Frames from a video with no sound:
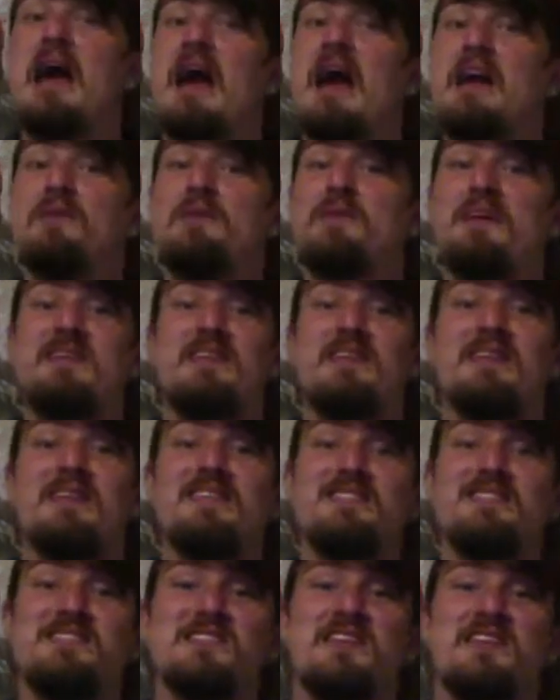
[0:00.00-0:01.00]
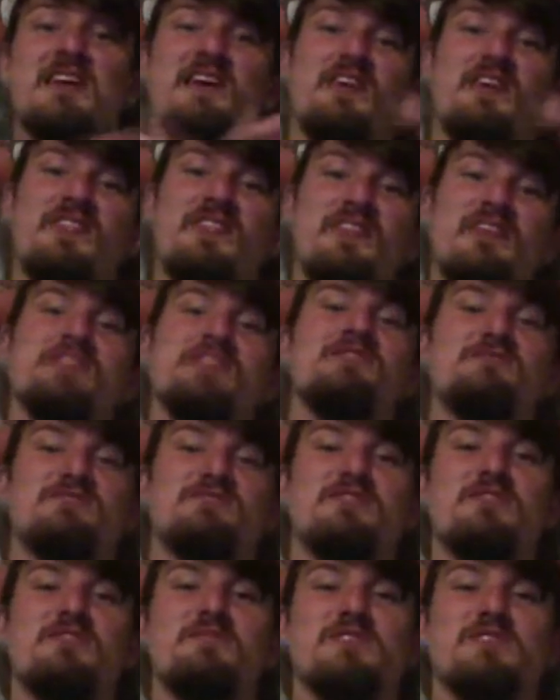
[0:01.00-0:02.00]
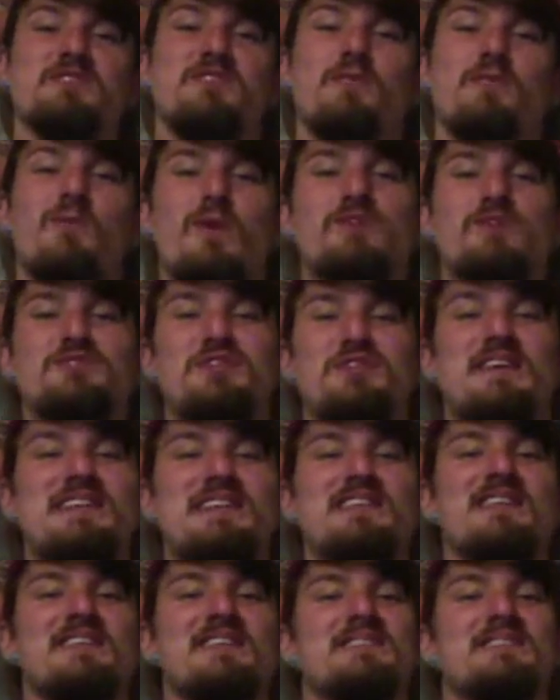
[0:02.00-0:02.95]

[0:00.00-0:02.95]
Anyway guys, thank you so much for watching.